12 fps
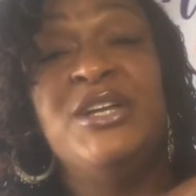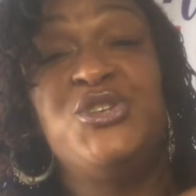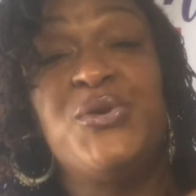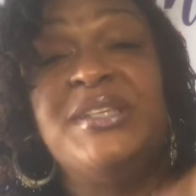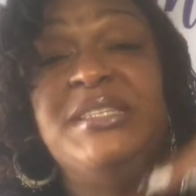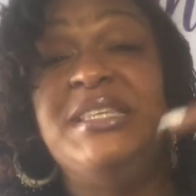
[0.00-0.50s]

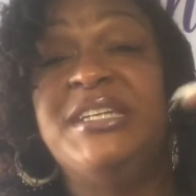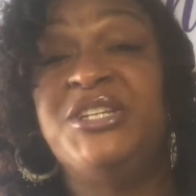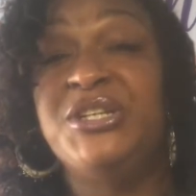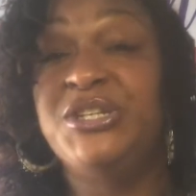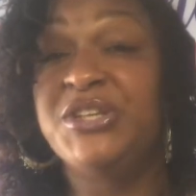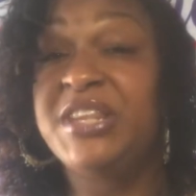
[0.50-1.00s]

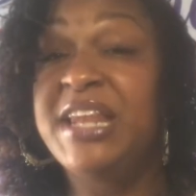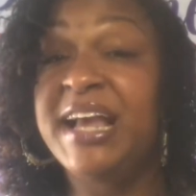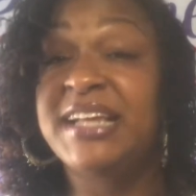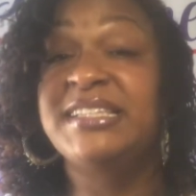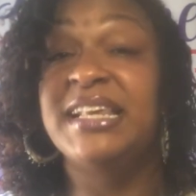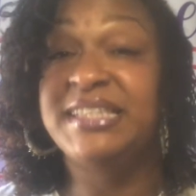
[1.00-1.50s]
transition to the
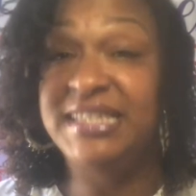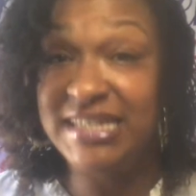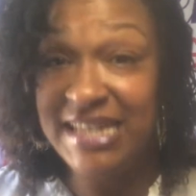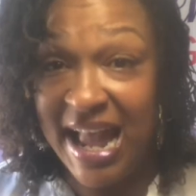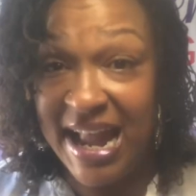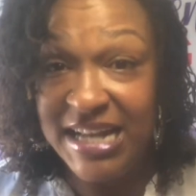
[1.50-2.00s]
next
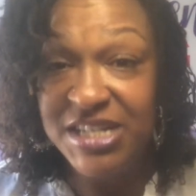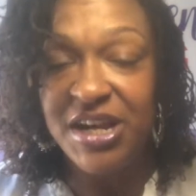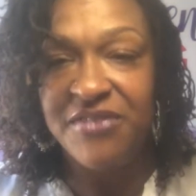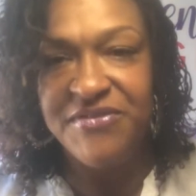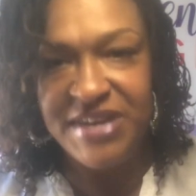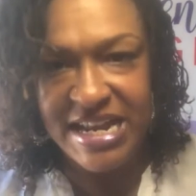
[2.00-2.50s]
stage
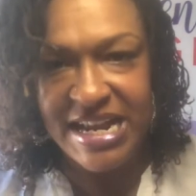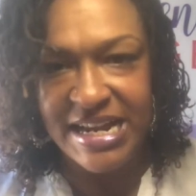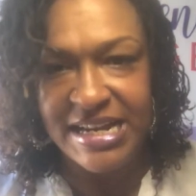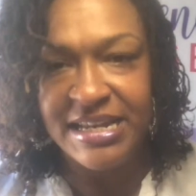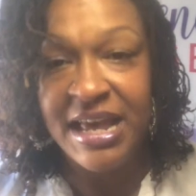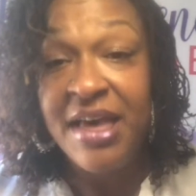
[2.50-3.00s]
of
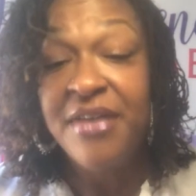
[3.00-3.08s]
need.